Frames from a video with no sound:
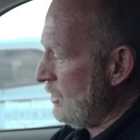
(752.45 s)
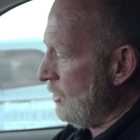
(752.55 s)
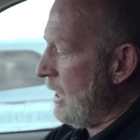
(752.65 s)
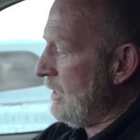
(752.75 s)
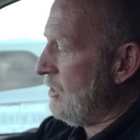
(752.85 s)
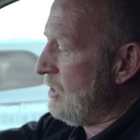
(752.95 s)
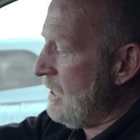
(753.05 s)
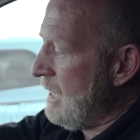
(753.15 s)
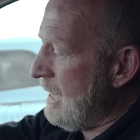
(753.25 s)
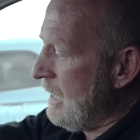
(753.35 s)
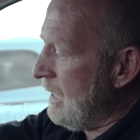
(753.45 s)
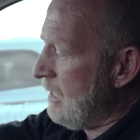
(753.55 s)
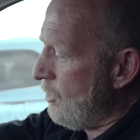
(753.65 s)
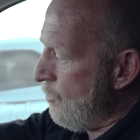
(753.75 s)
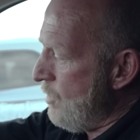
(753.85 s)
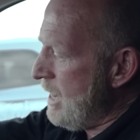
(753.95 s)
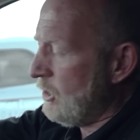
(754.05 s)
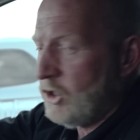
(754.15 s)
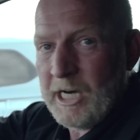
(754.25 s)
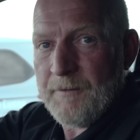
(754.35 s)
you're going to see here rear
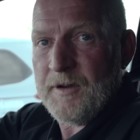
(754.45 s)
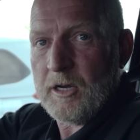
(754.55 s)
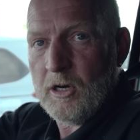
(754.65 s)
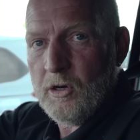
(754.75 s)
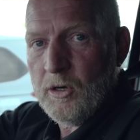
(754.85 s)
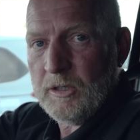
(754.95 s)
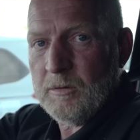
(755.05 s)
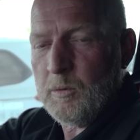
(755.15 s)
traffic alert,